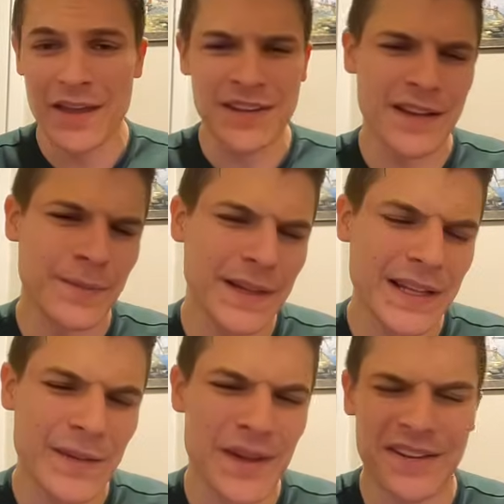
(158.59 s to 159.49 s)

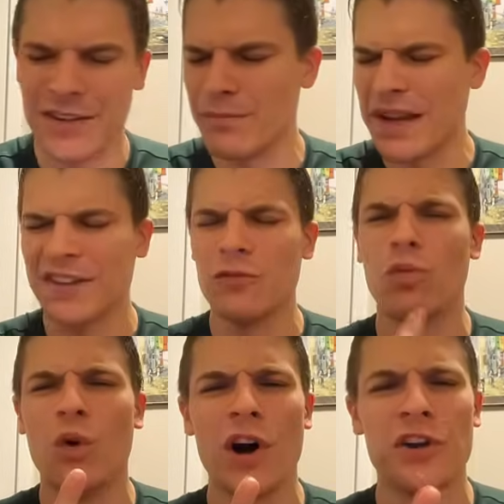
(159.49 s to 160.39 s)
Typically mix
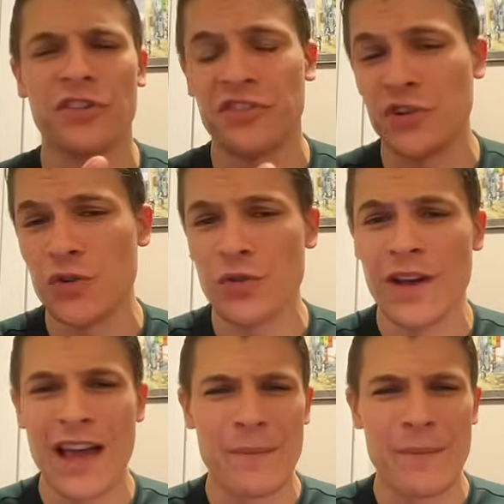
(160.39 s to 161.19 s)
in 1 or 2.